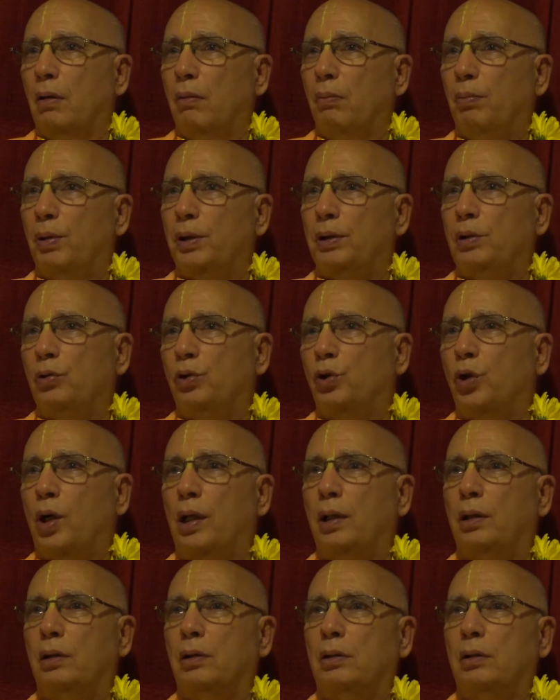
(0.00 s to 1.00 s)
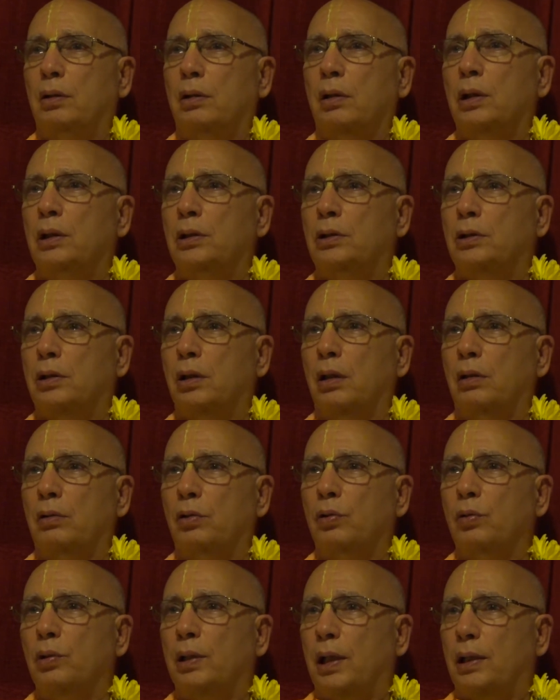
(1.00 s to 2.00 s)
But you try to at least
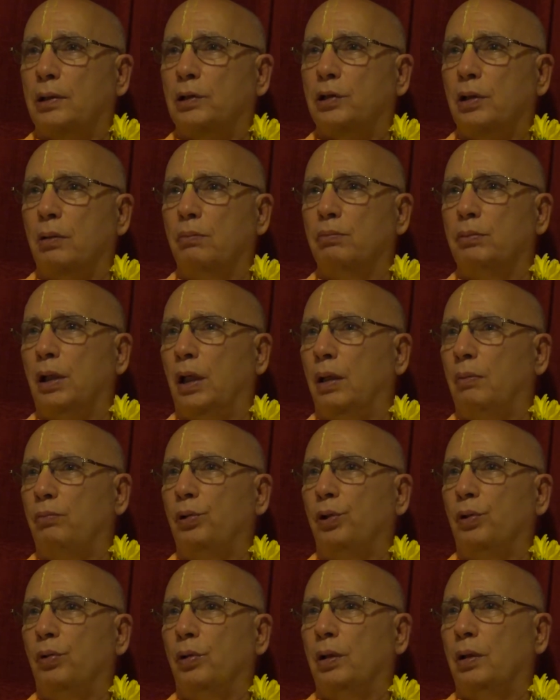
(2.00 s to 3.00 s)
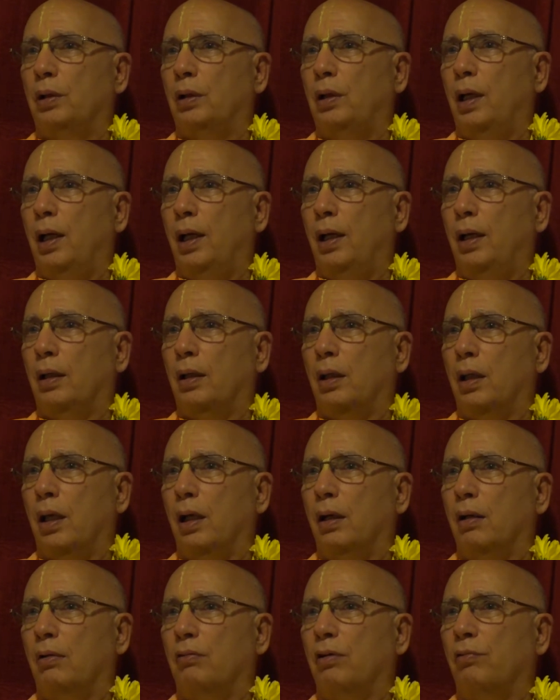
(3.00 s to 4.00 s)
do that sometime during the day and
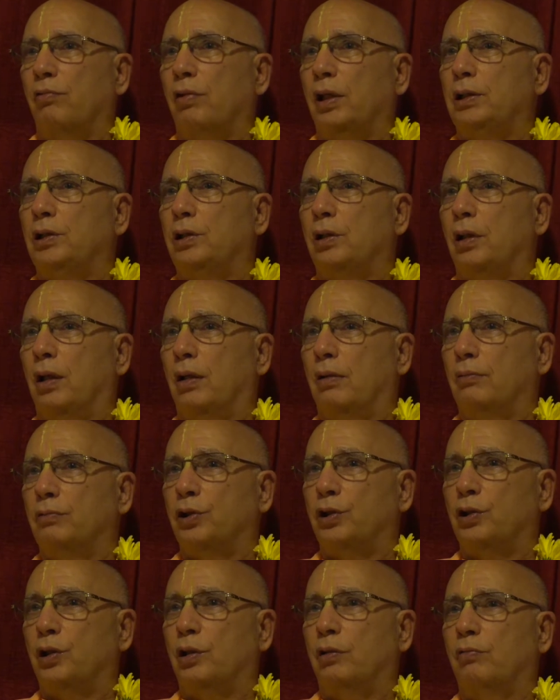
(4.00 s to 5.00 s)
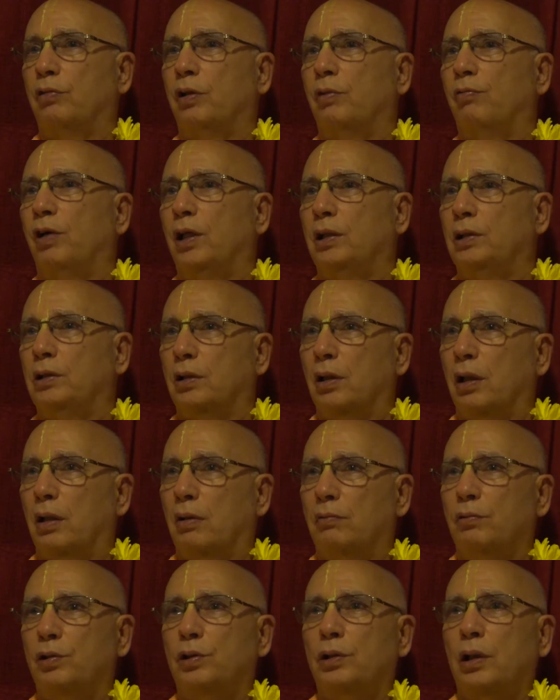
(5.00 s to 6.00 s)
think of the Vaishnavas, serve the
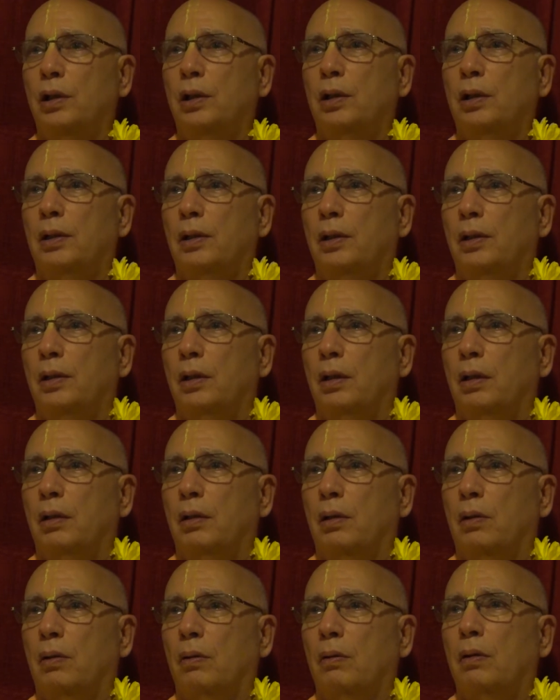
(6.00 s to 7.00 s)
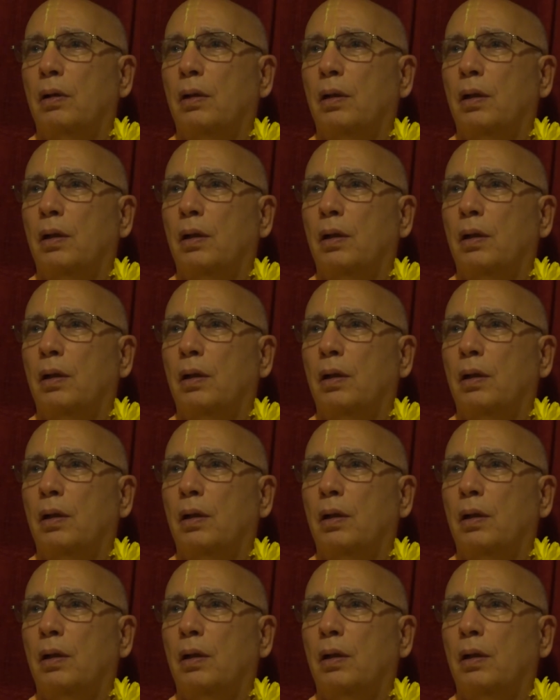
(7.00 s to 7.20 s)
Vaishnavas, you know.